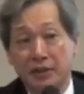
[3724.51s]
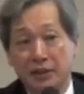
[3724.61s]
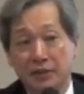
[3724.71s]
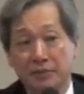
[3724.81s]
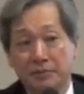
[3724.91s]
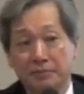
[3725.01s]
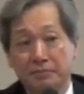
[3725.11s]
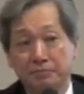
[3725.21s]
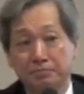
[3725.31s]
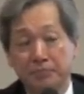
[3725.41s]

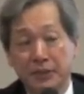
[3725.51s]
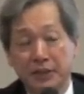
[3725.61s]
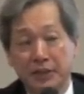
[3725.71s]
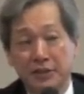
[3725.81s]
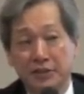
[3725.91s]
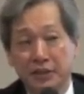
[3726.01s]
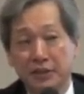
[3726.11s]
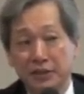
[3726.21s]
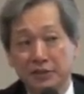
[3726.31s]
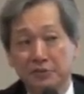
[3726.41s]
Um,
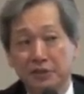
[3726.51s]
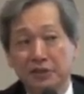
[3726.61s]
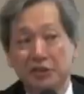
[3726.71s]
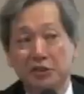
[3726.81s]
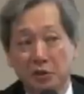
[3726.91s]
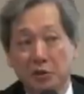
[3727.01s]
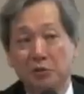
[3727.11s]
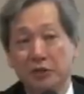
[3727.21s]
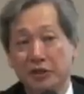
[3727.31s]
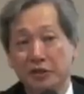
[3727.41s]
it doesn't really
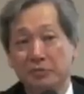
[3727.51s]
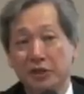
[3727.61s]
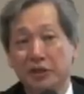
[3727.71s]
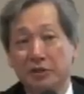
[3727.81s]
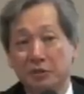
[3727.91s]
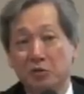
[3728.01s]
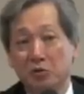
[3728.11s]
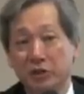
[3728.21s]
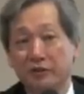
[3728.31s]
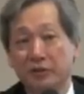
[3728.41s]
show in the media
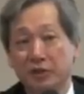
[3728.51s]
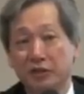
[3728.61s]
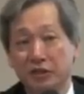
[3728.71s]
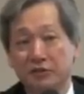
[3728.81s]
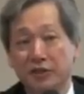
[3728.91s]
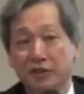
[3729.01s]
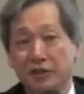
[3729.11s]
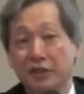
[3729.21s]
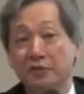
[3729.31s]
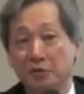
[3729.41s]
because everybody is
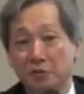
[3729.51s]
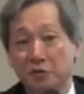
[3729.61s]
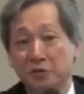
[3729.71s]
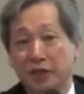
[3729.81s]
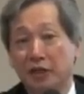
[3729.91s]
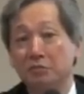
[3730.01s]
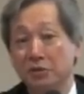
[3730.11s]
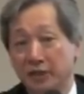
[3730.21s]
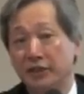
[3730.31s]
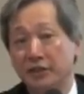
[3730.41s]
rather careful to
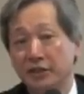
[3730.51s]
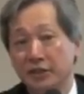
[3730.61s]
downplay